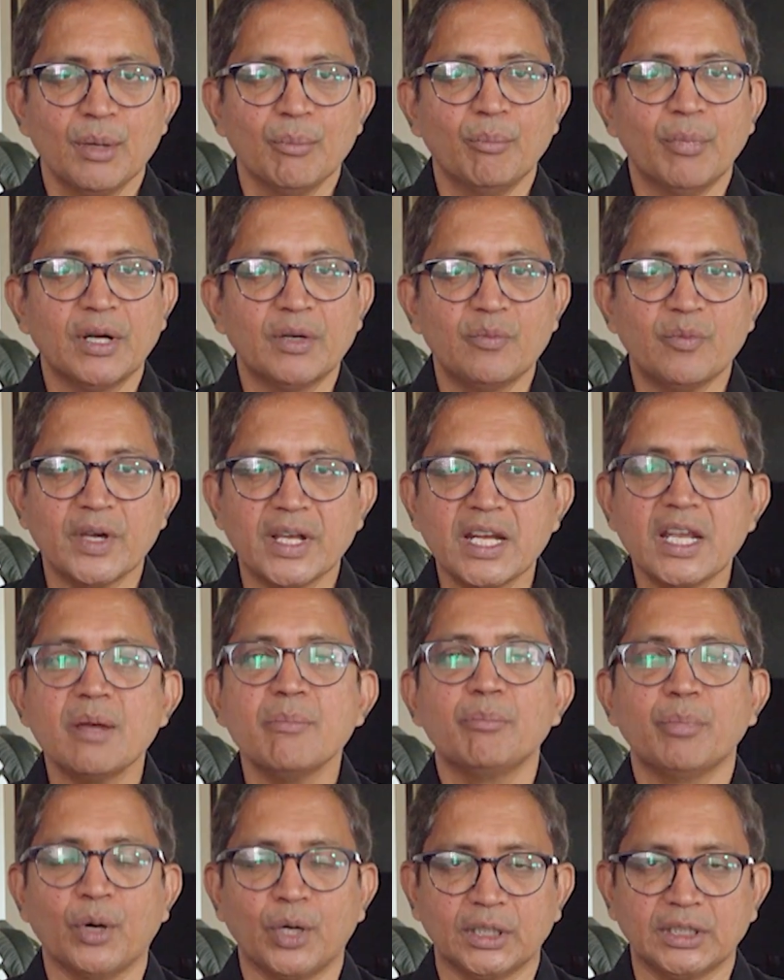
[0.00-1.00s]
But very
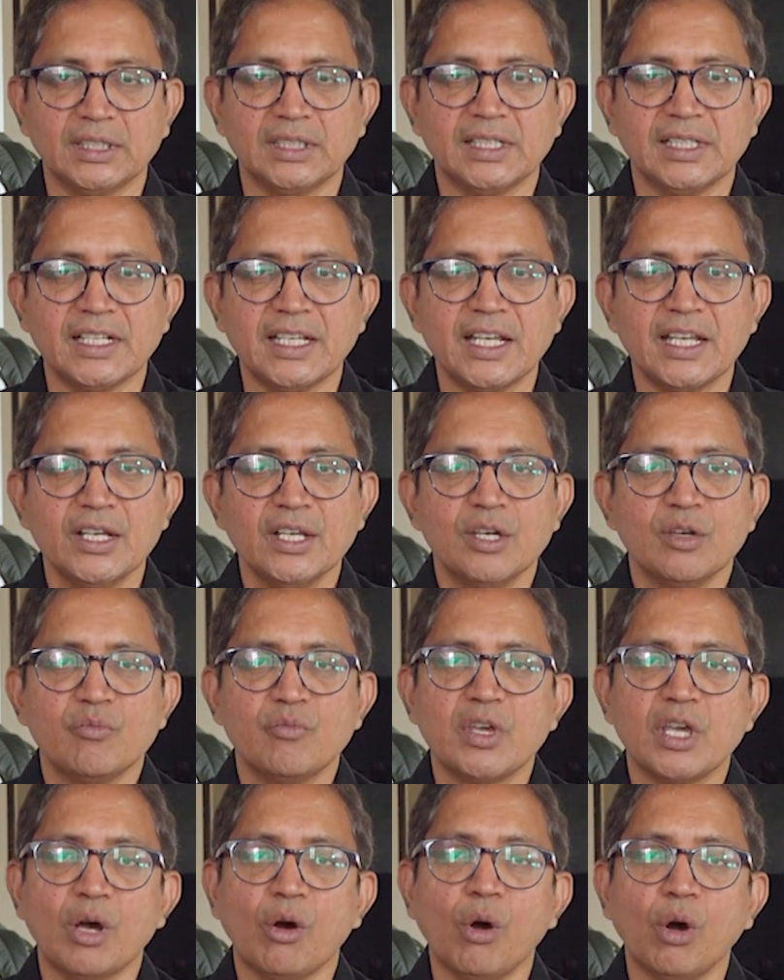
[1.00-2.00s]
importantly,
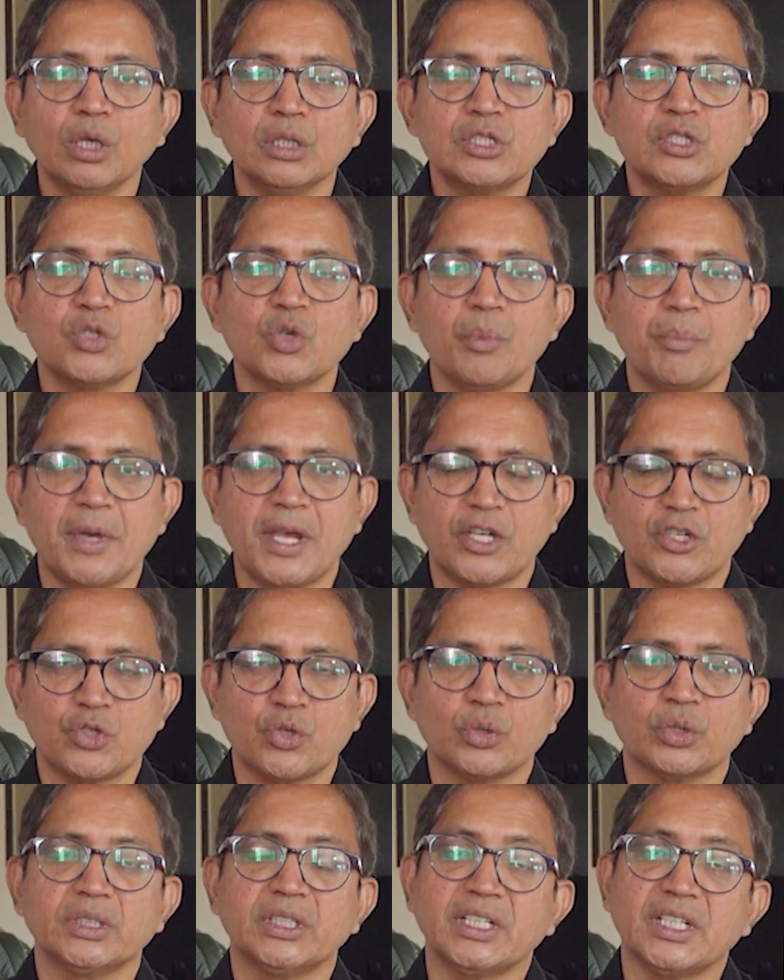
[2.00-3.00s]
we also make
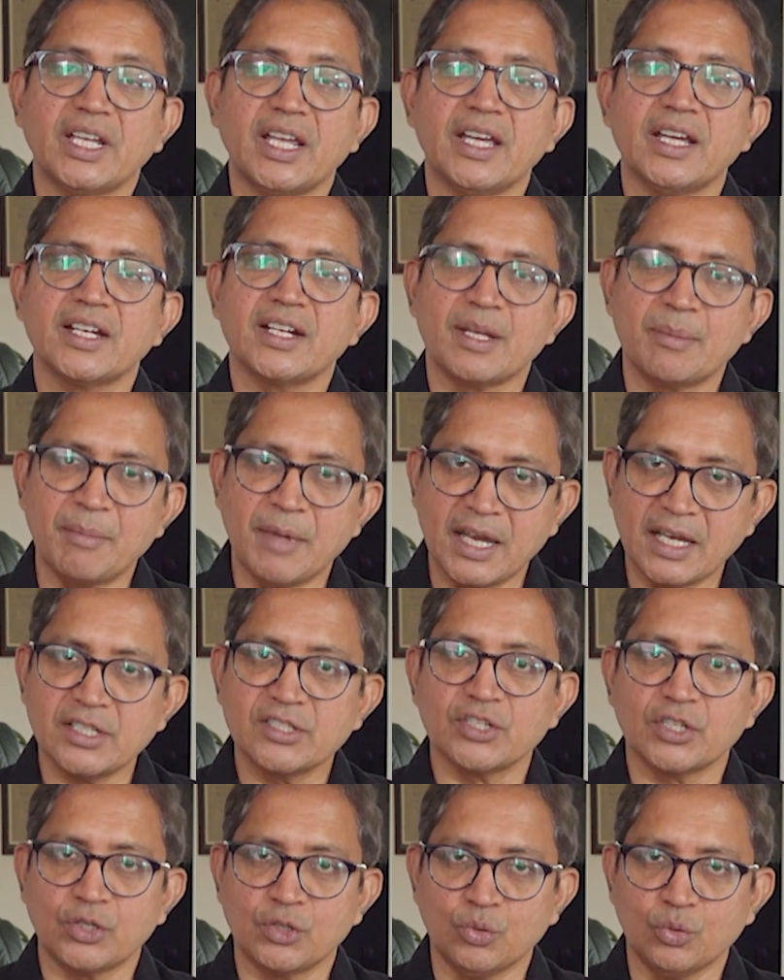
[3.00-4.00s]
sure that AI
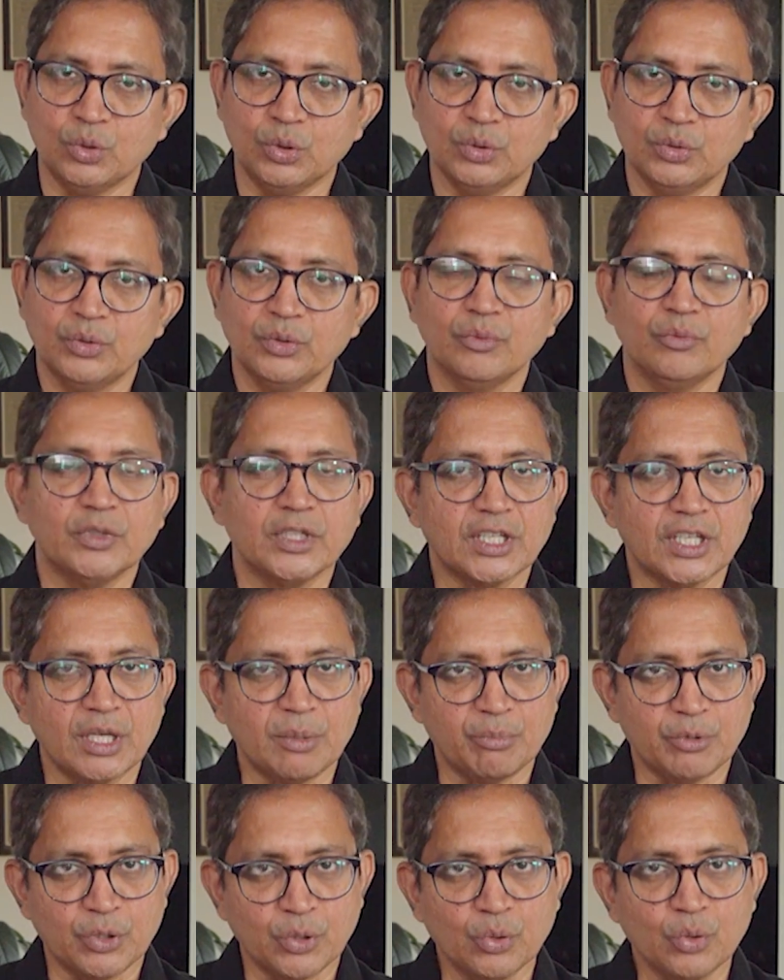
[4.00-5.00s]
remains a tool. We
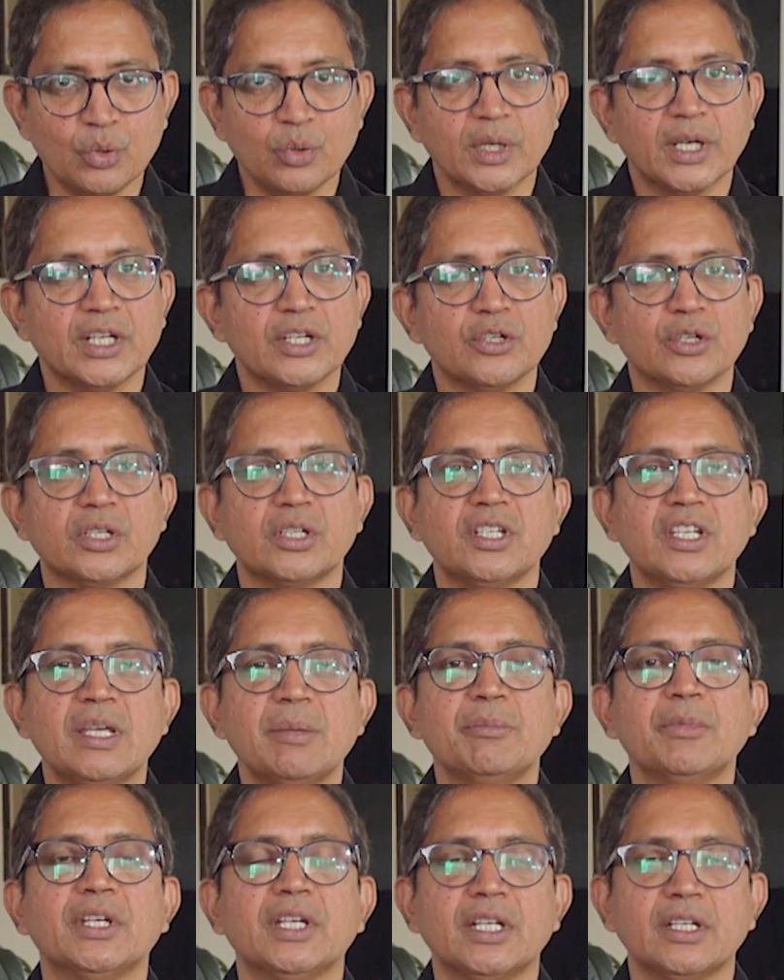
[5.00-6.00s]
keep you and your
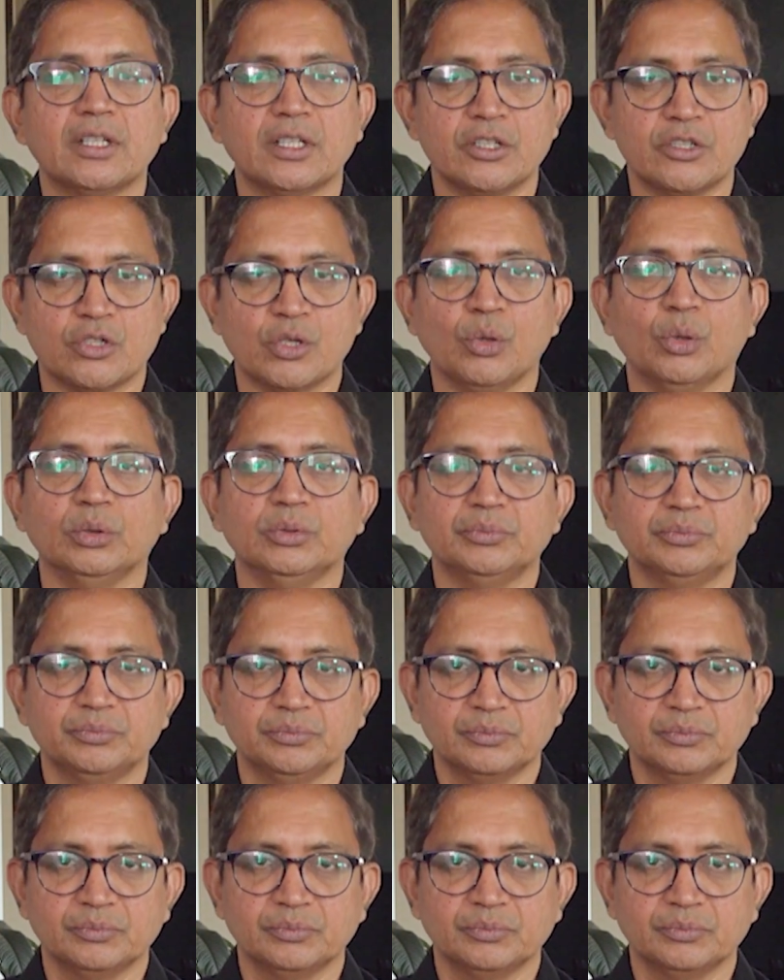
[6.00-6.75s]
team in control.